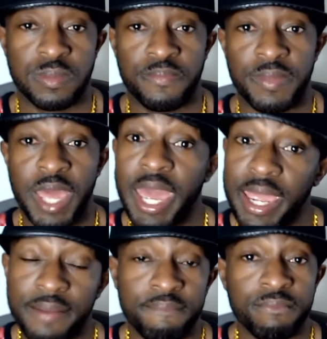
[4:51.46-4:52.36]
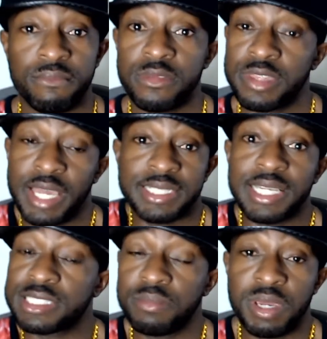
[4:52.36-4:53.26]
Hey, they did
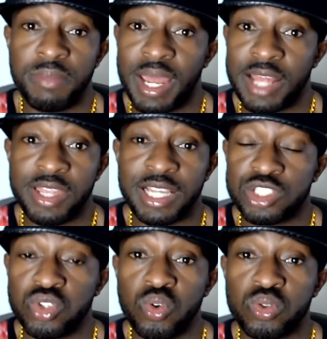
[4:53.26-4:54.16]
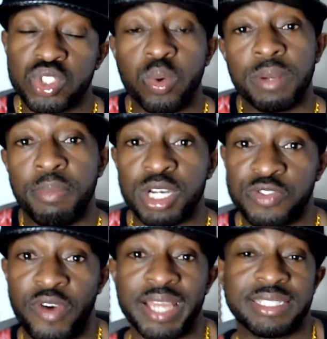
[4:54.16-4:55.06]
to me, man. I think two of the boss
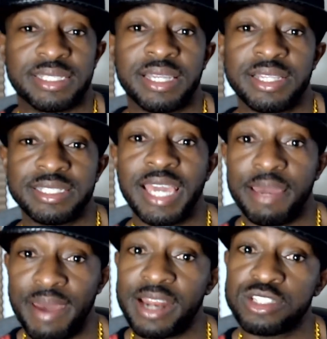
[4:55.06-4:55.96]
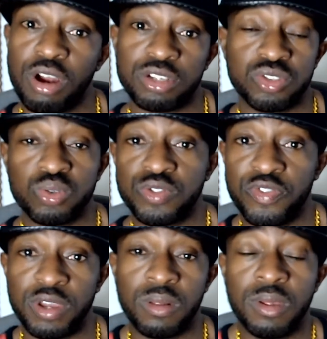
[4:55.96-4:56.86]
fights in this game had a Dark Souls feel.